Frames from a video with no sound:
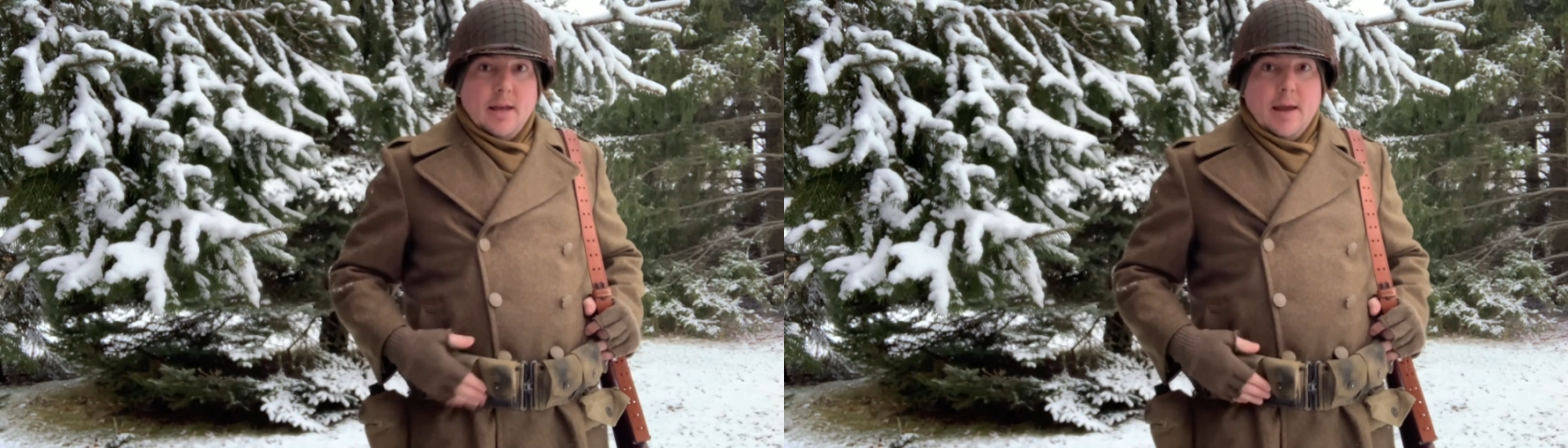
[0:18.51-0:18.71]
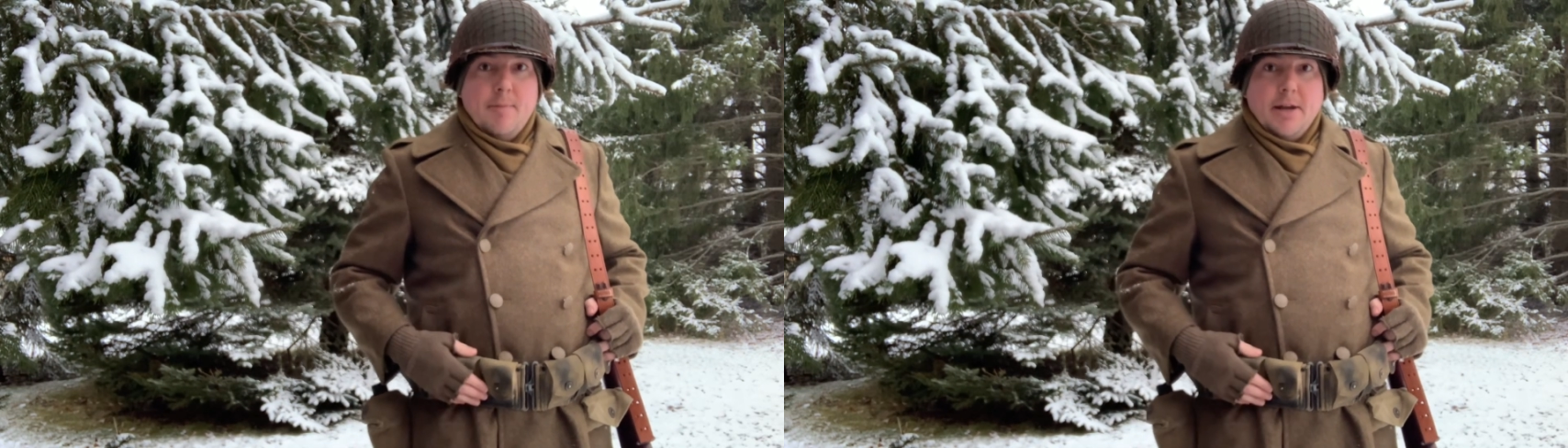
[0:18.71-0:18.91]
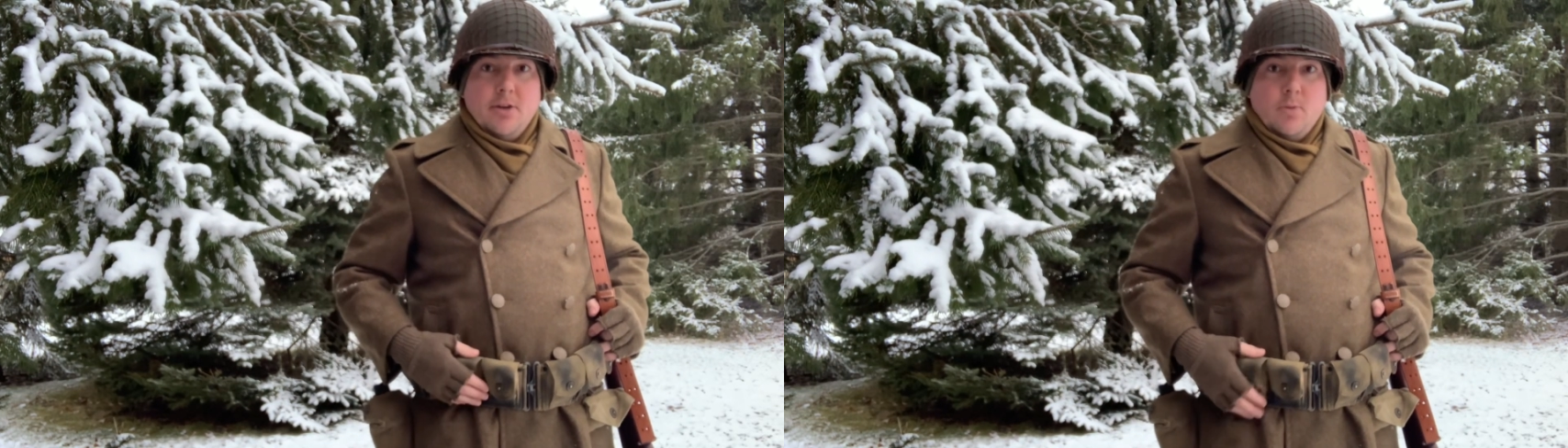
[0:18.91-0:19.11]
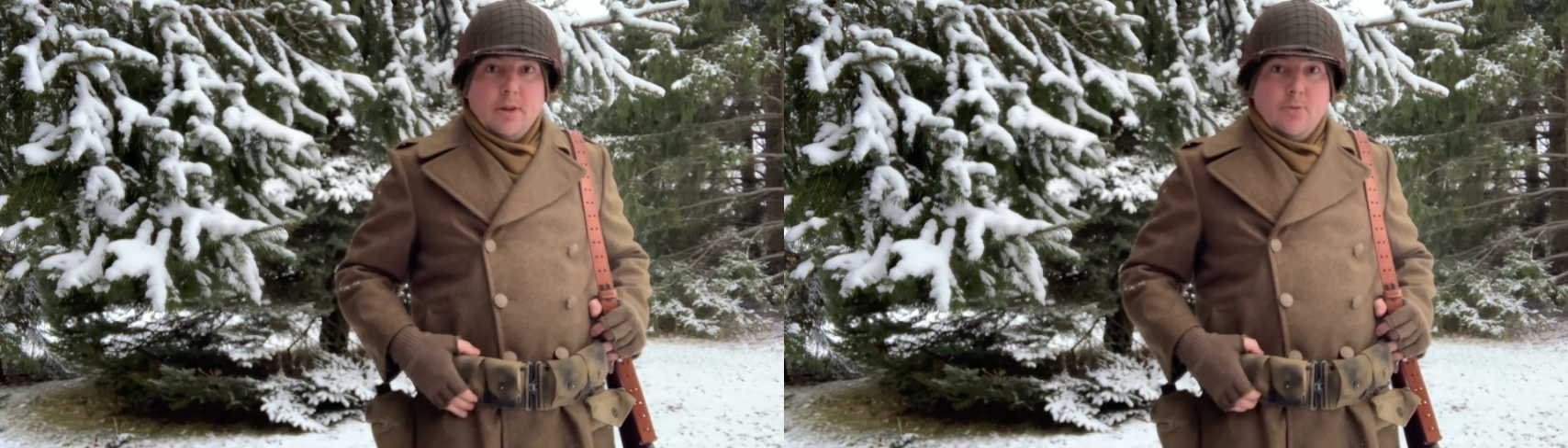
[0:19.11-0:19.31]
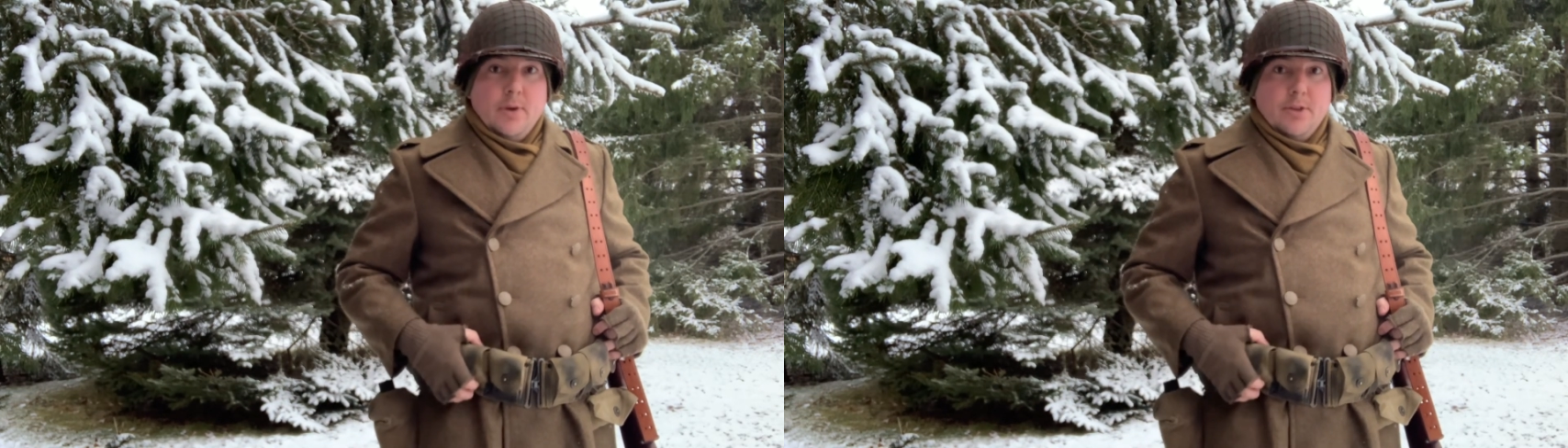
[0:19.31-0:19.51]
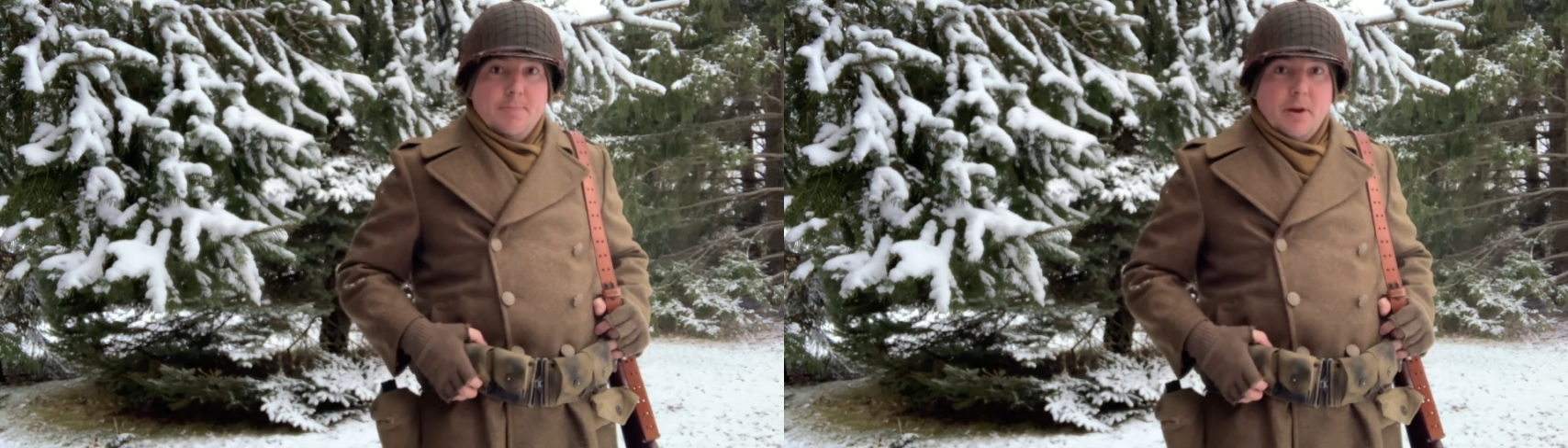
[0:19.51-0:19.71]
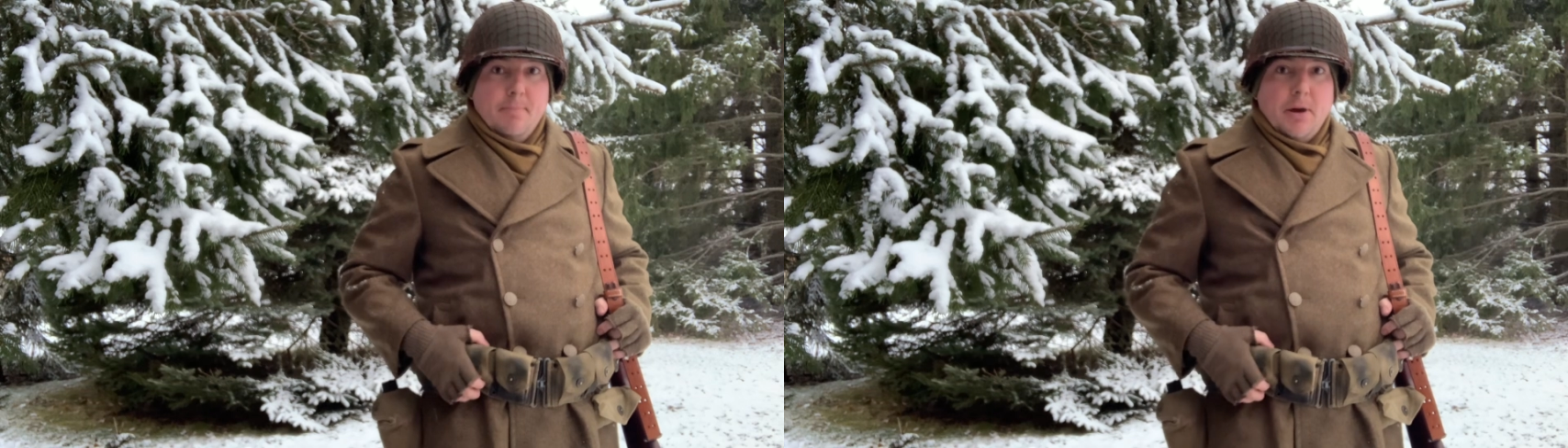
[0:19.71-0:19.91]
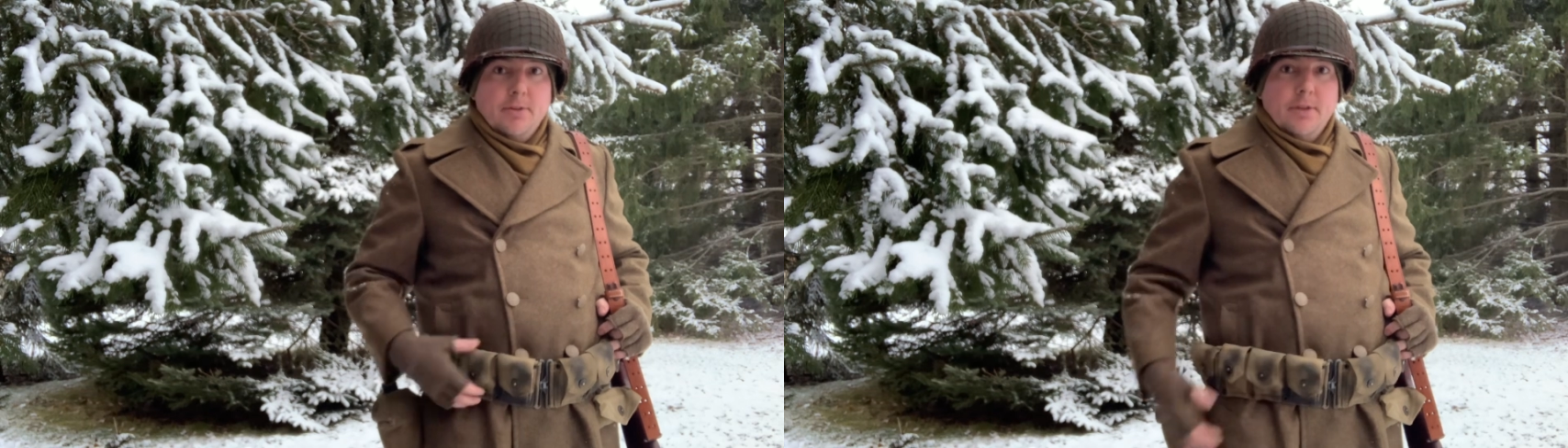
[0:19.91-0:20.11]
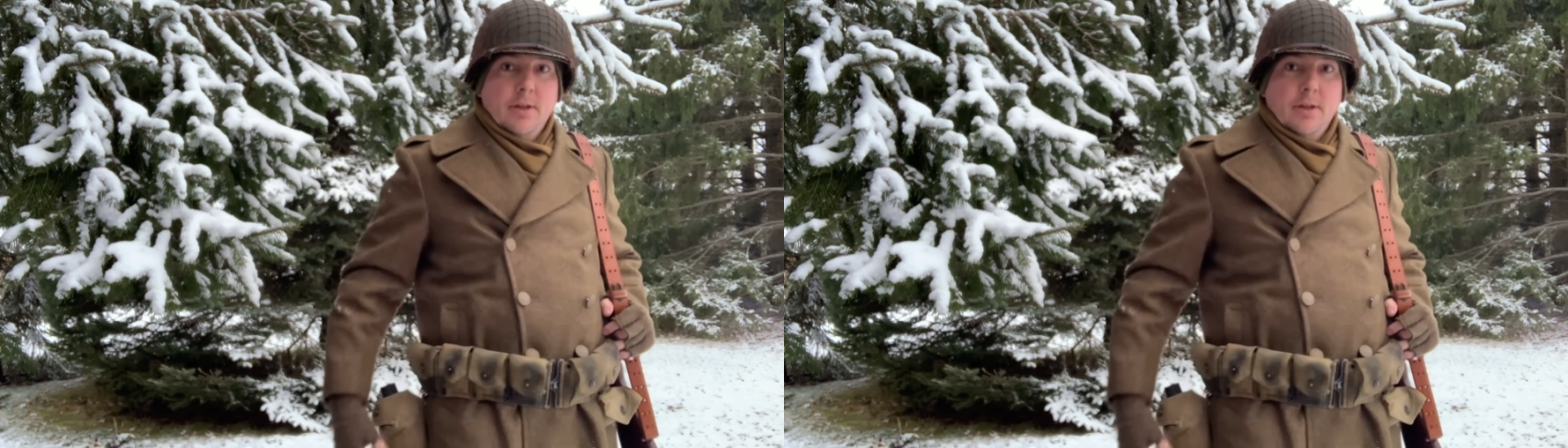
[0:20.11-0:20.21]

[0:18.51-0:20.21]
M1923 dismounted belt,